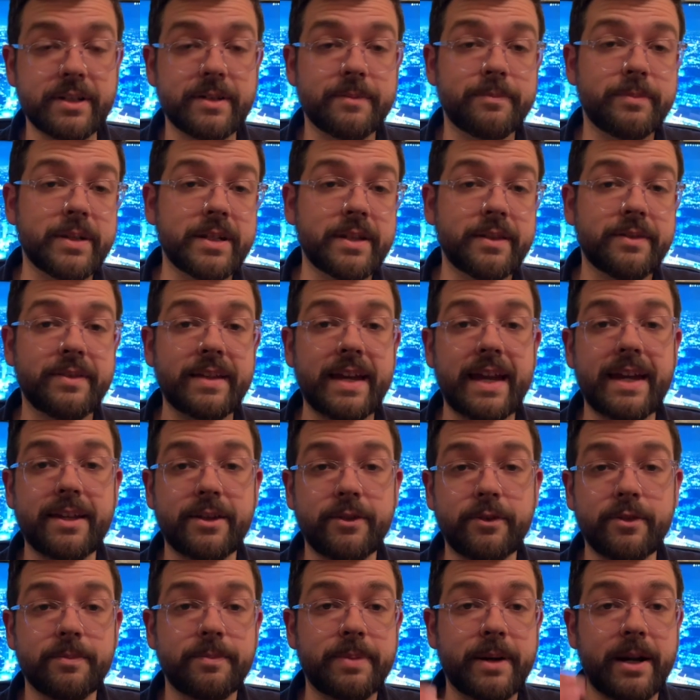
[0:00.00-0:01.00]
A big thank
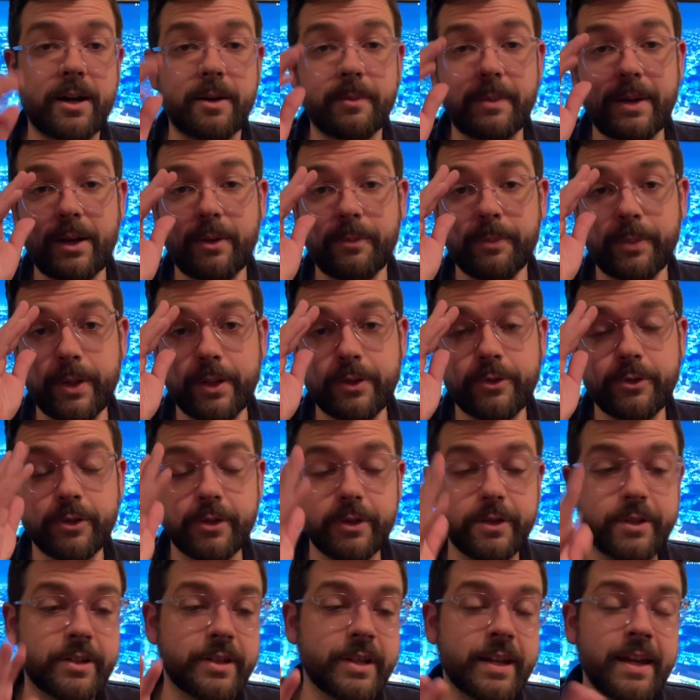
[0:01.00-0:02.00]
you to Paramount
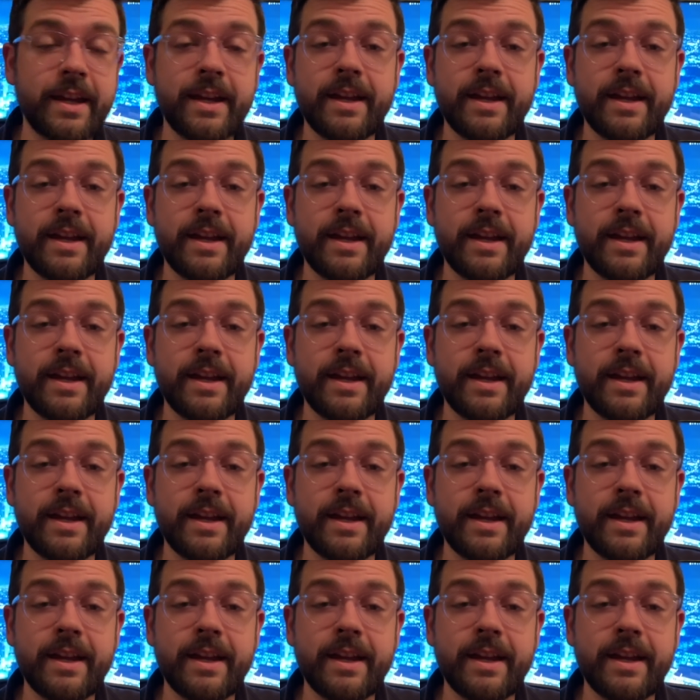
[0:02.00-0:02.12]
Pictures.